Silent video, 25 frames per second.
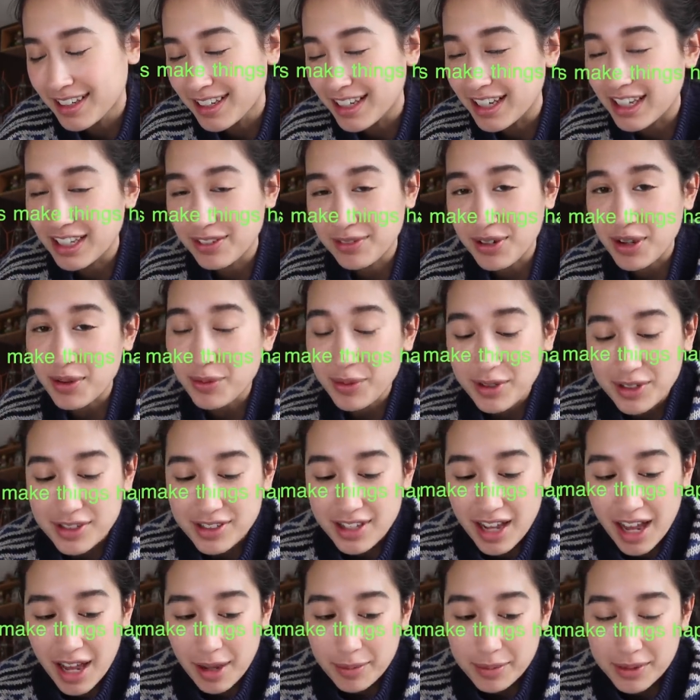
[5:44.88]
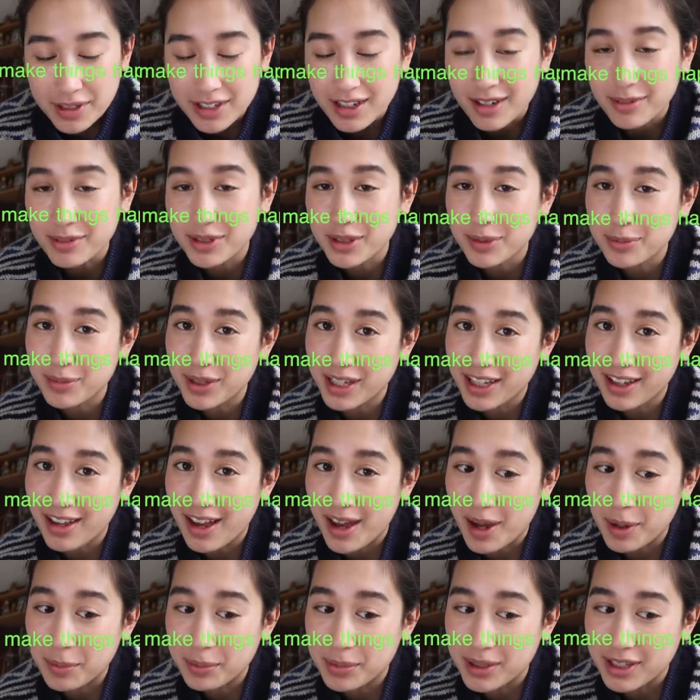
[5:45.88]
if I want to happen I'm gonna make it
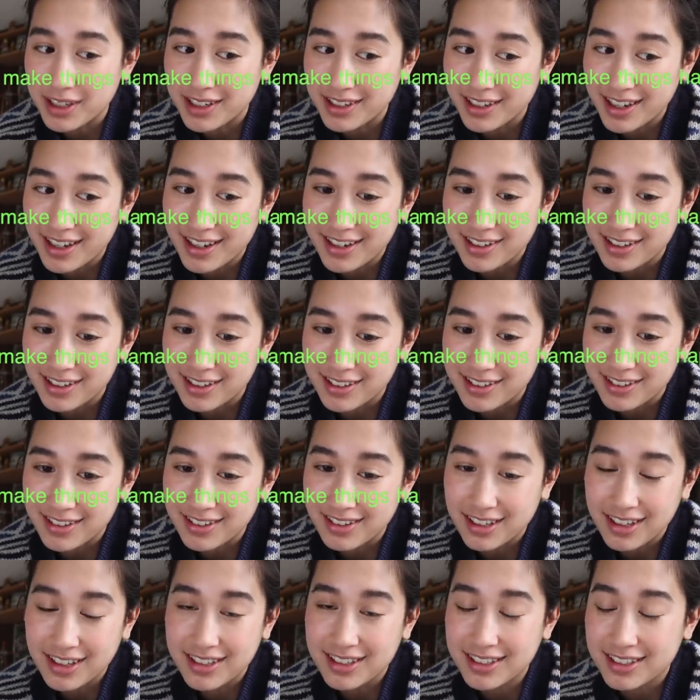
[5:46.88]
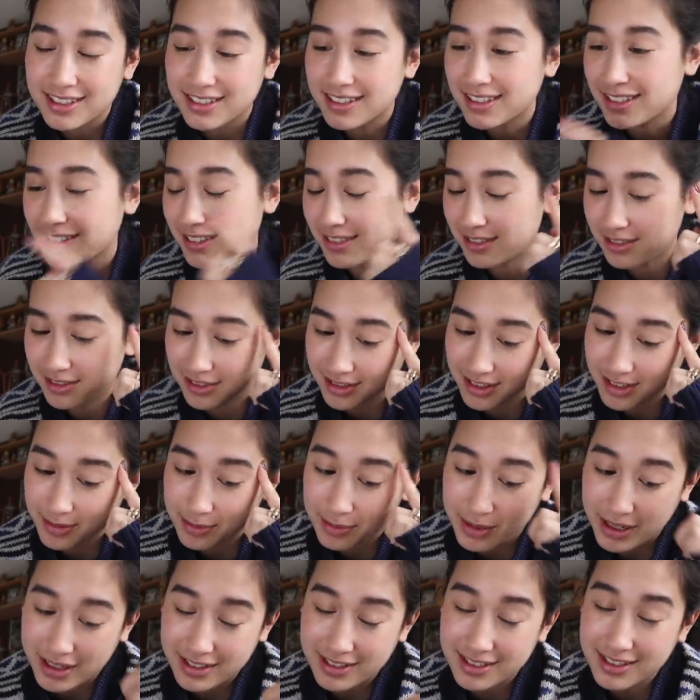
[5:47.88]
happen and that is the
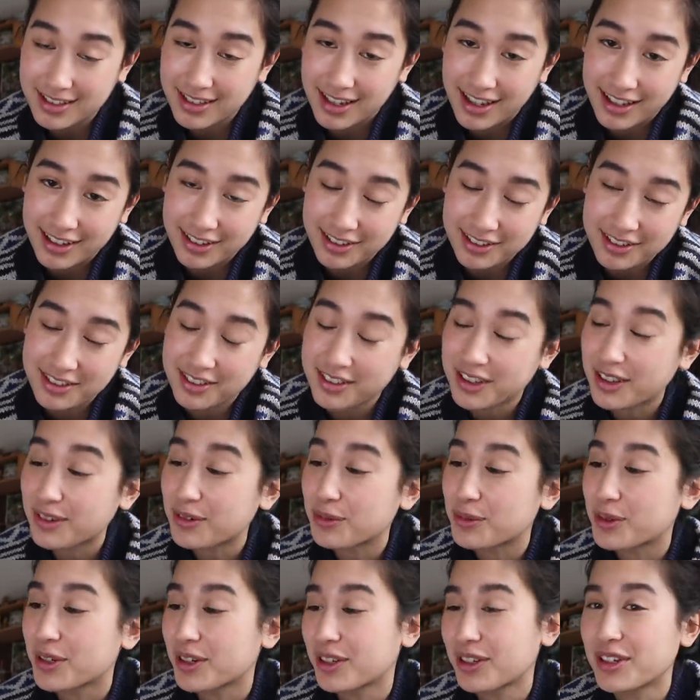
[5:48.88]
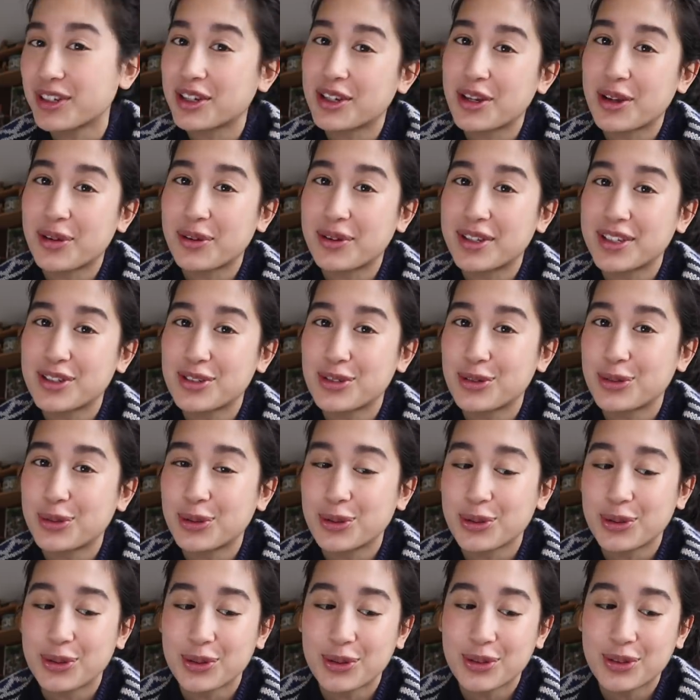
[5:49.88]
mindset that we're gonna go
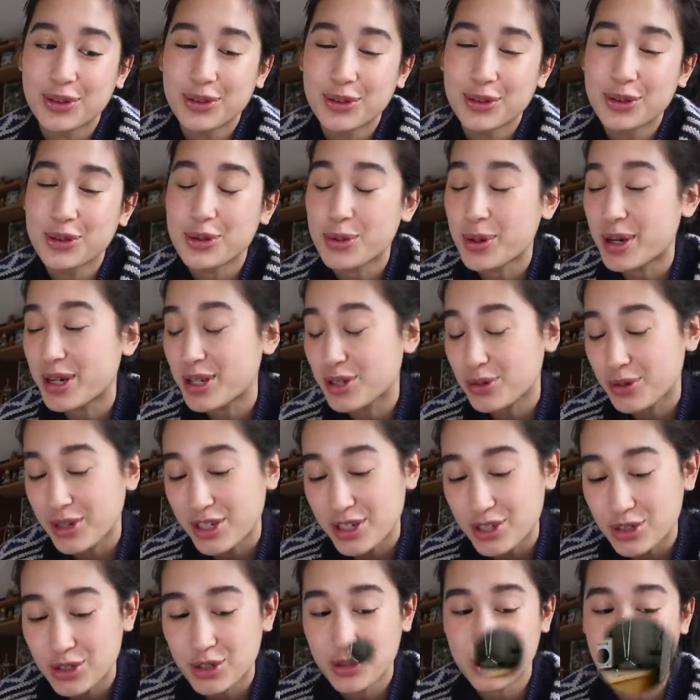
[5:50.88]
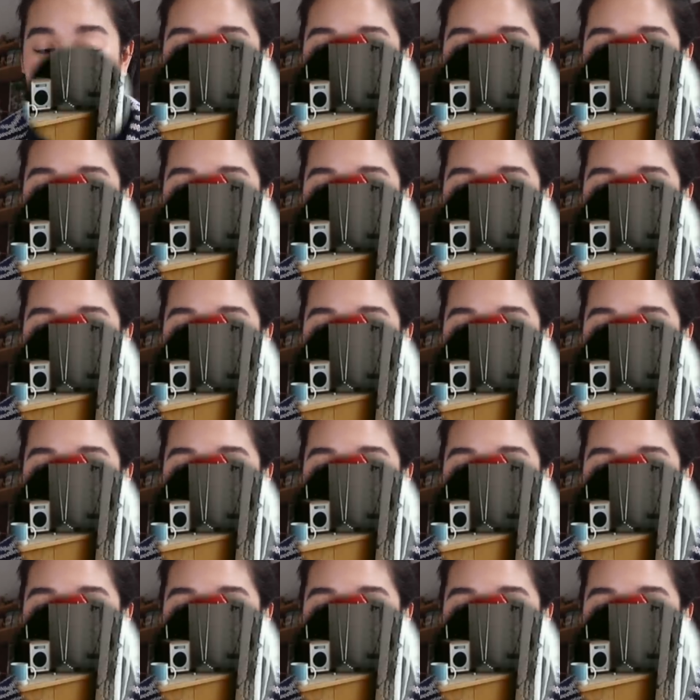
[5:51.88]
into 2022